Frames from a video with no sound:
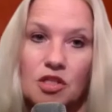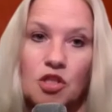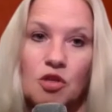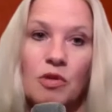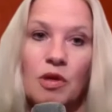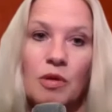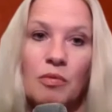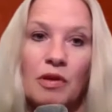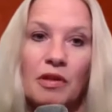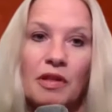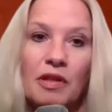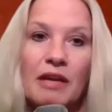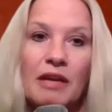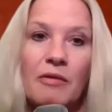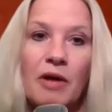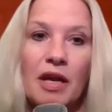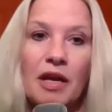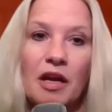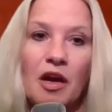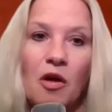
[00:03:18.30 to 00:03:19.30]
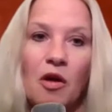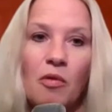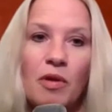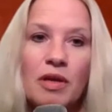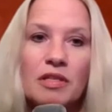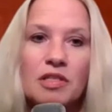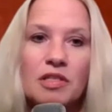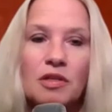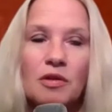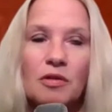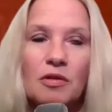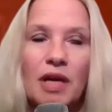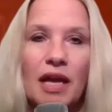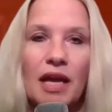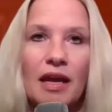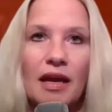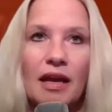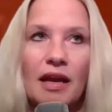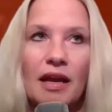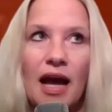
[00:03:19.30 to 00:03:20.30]
do we really want to go into?
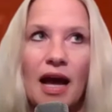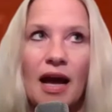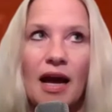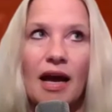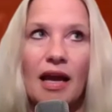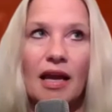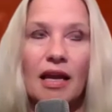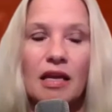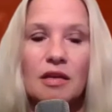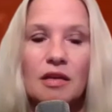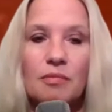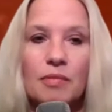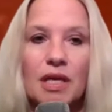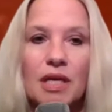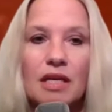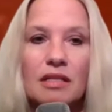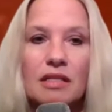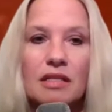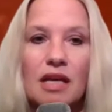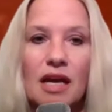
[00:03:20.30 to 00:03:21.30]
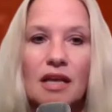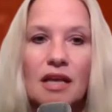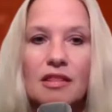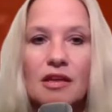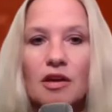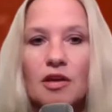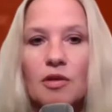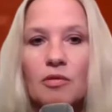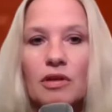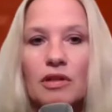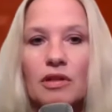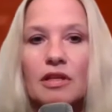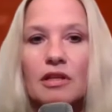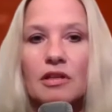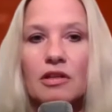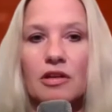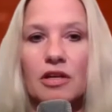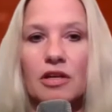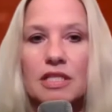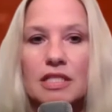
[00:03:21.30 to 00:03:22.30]
And I admit, I thought you were a
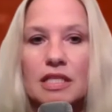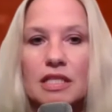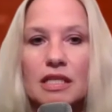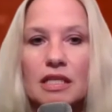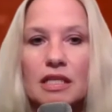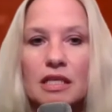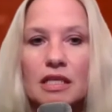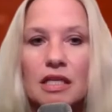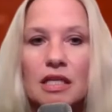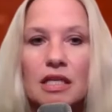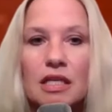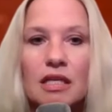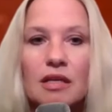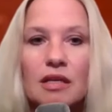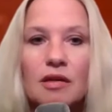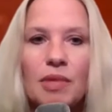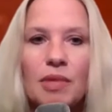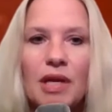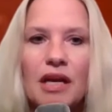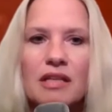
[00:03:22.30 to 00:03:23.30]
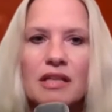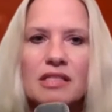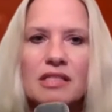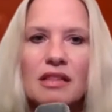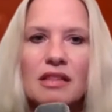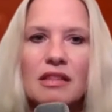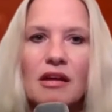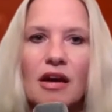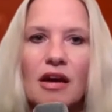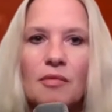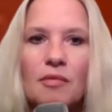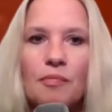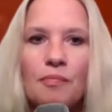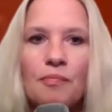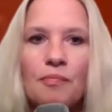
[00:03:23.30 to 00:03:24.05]
little crazy. Because I thought,